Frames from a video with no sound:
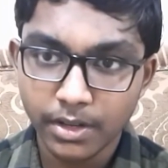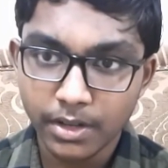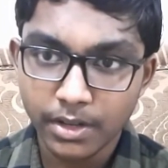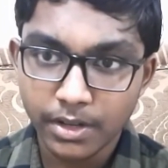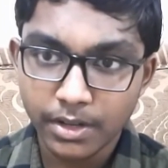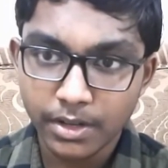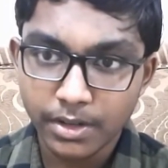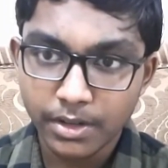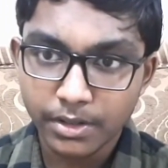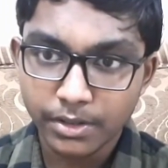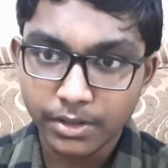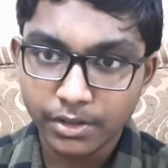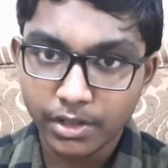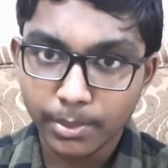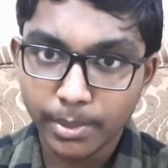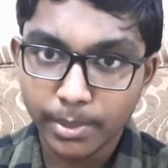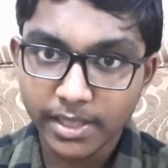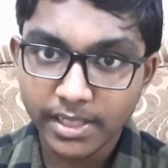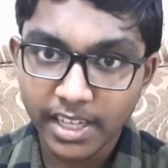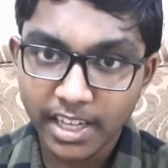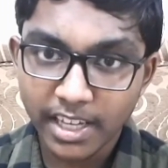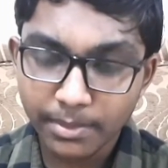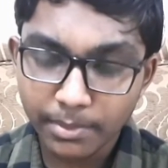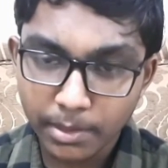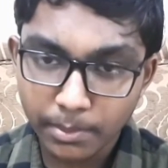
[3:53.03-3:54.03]
So by
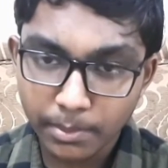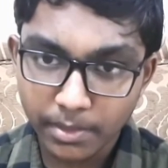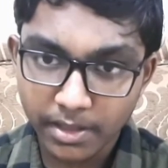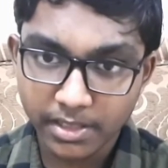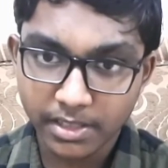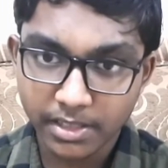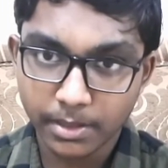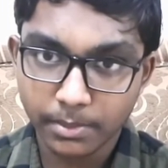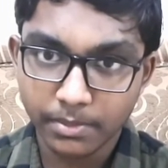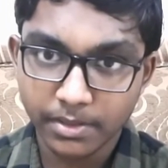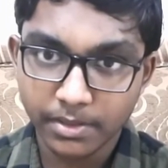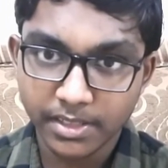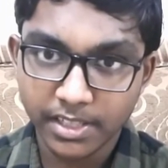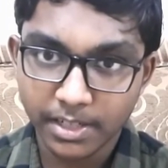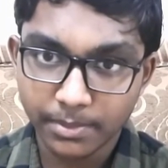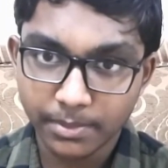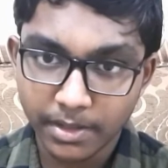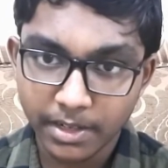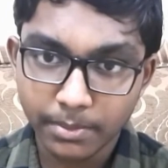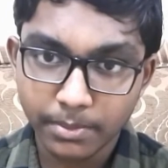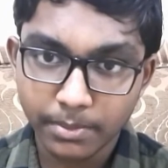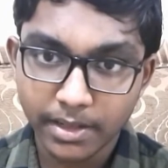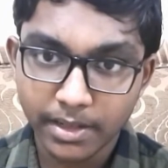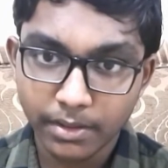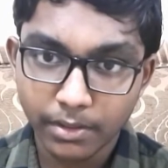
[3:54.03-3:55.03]
their membership, which I mean
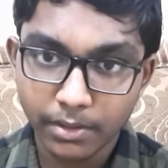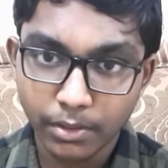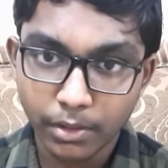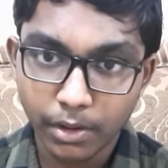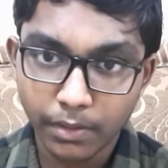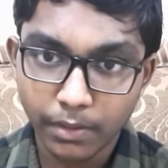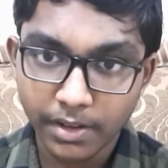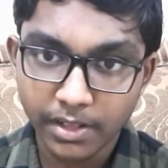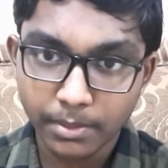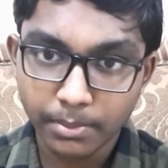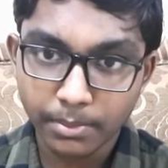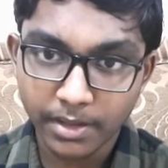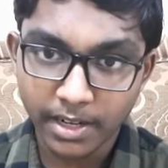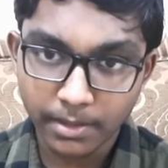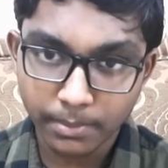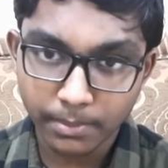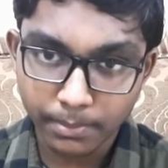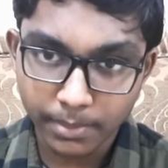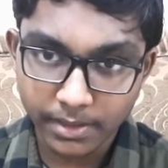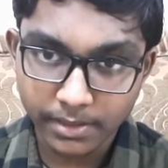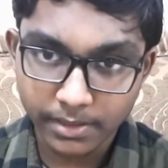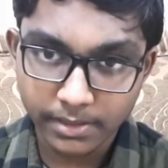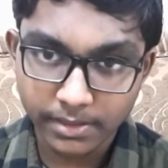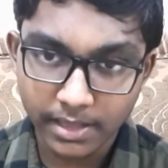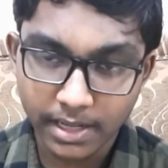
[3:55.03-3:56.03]
by Govind
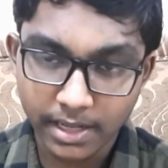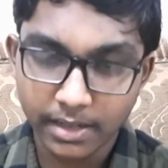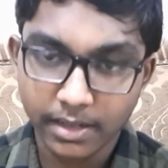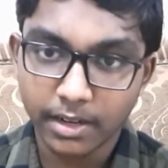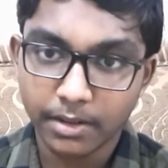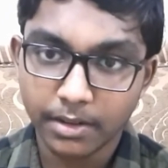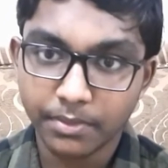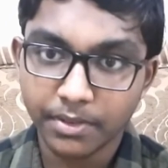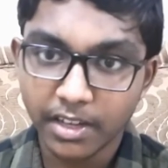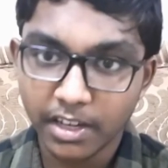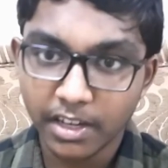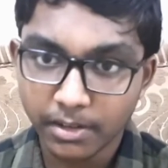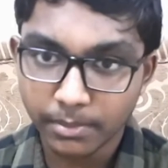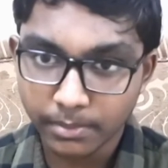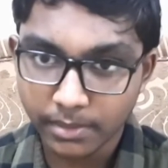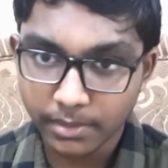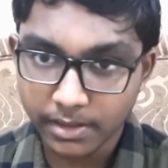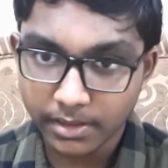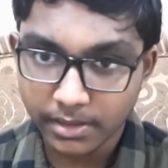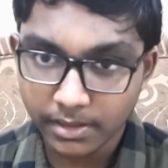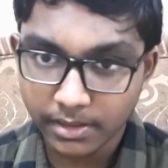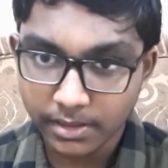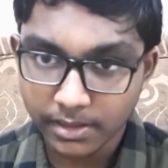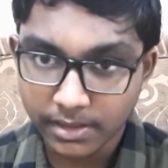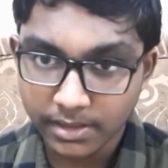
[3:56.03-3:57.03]
Palpant and Rafi Ahmad,
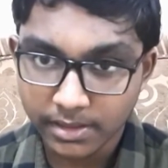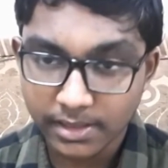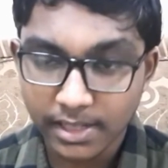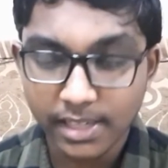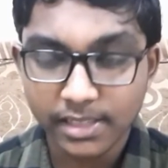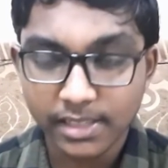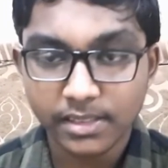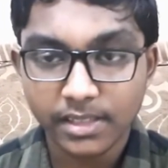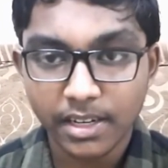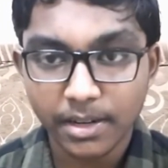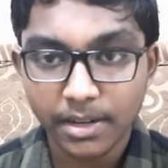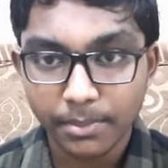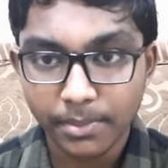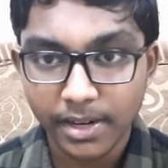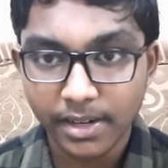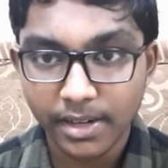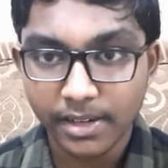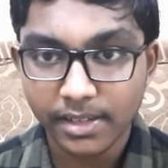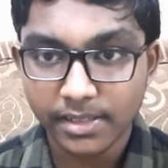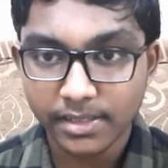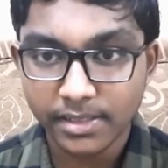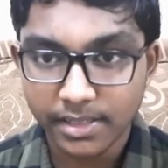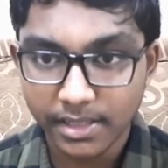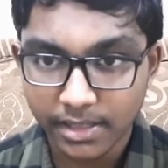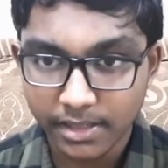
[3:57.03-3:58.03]
Sastri made his
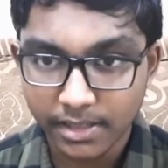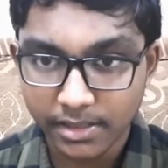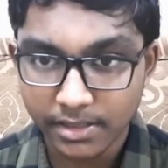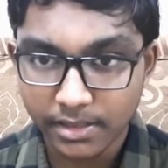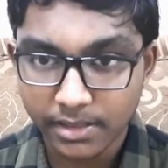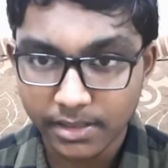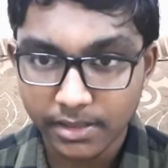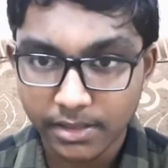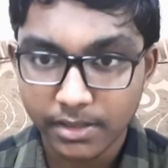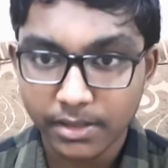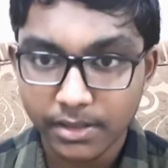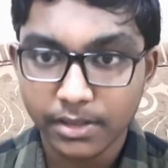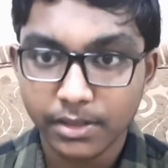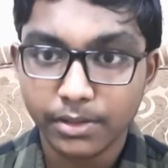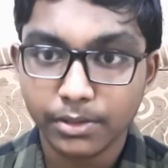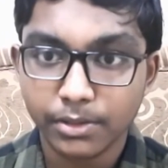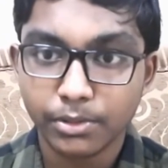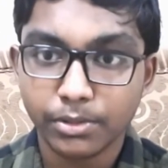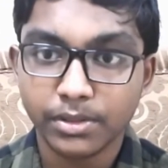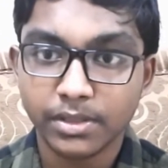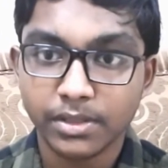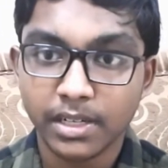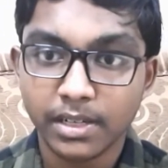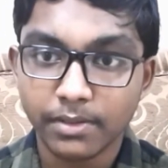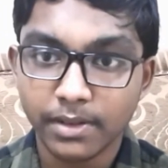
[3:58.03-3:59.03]
stairs to
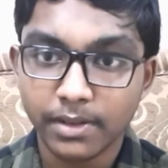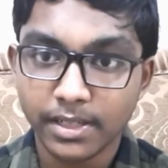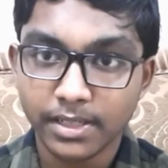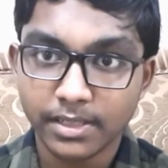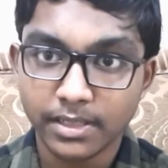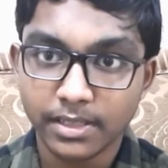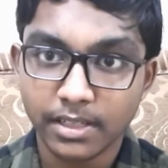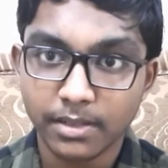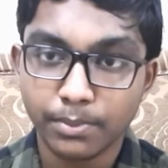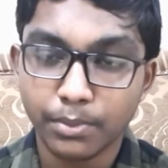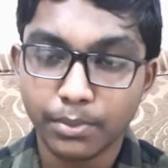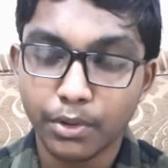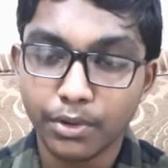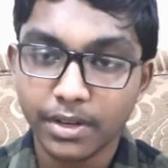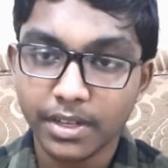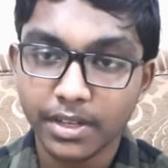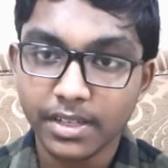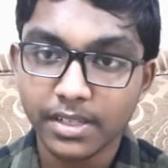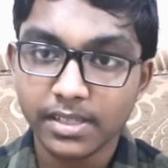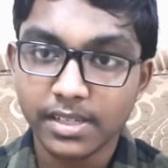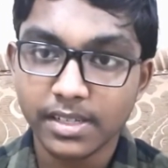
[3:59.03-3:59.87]
serve as the police and